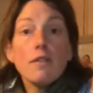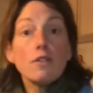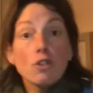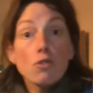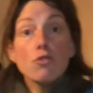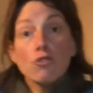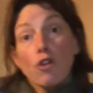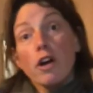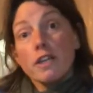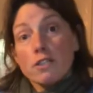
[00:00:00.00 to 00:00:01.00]
do
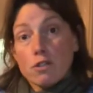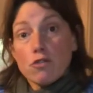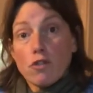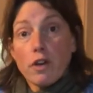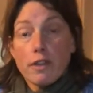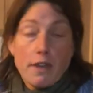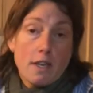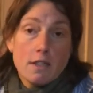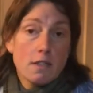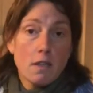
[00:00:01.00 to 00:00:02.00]
try sort of drying
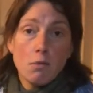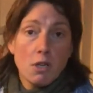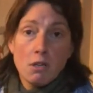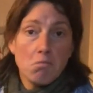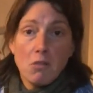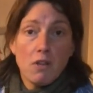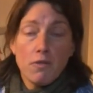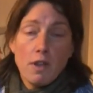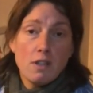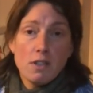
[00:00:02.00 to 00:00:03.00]
things. I mean, if
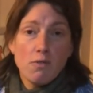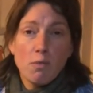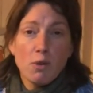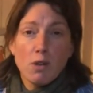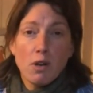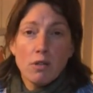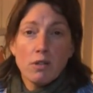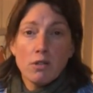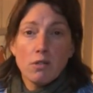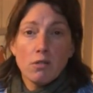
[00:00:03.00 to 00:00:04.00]
they're just from your garden
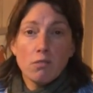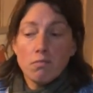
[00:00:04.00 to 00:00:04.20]
and you're